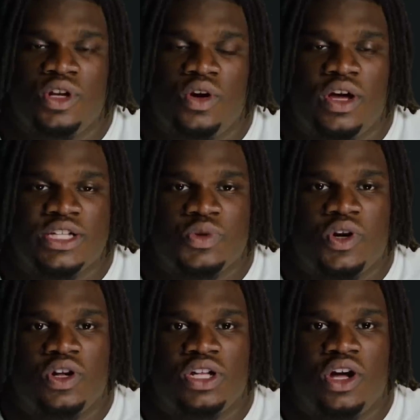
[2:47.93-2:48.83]
know, as we
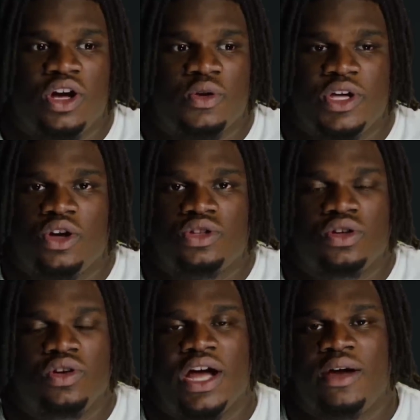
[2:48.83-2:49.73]
go along, we go through
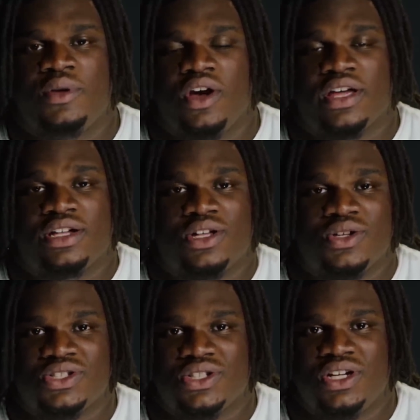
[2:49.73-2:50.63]
the grind, we all get
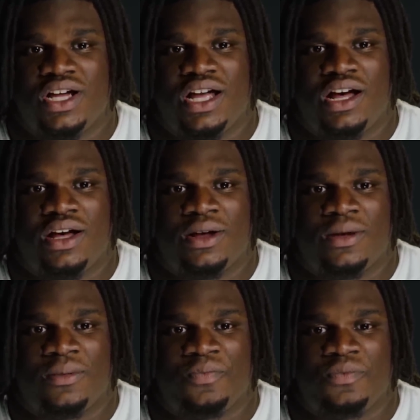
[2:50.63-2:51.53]
closer.
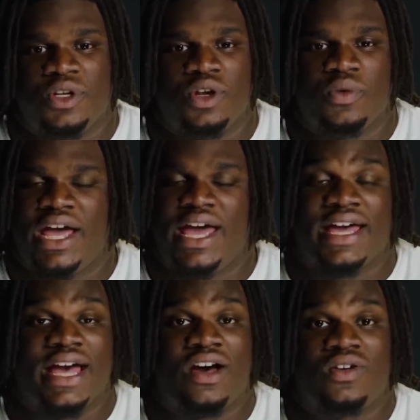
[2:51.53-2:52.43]
You know, we
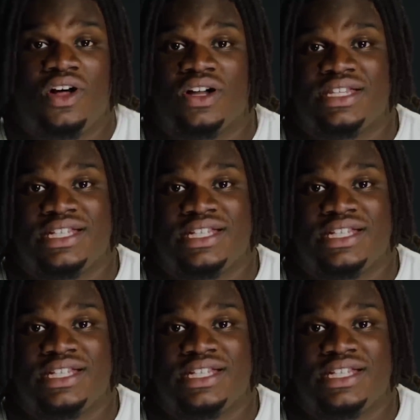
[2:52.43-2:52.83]
hang out all the